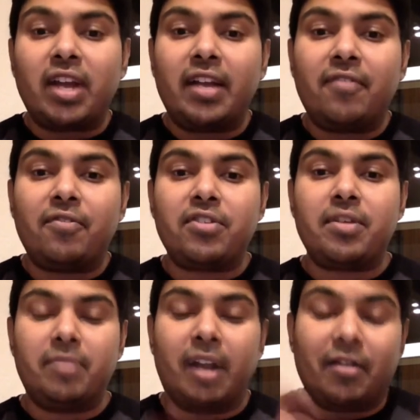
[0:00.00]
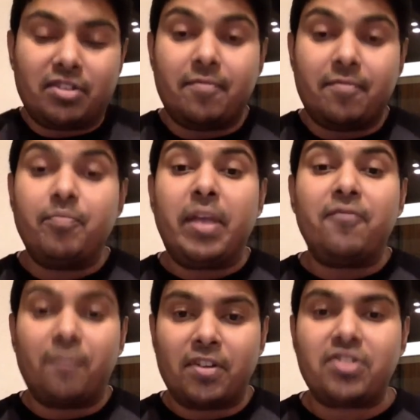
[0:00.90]
kind of that was a
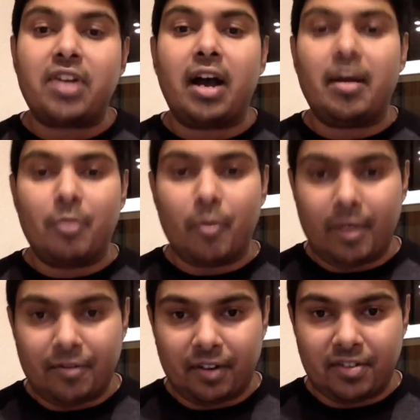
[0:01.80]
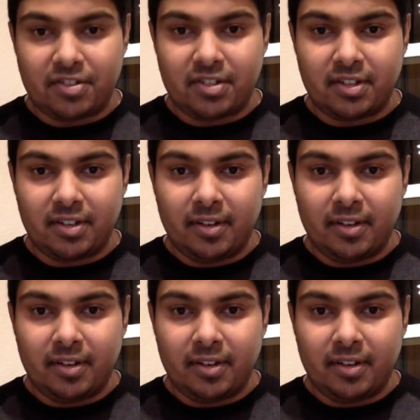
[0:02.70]
big first aha moment for us.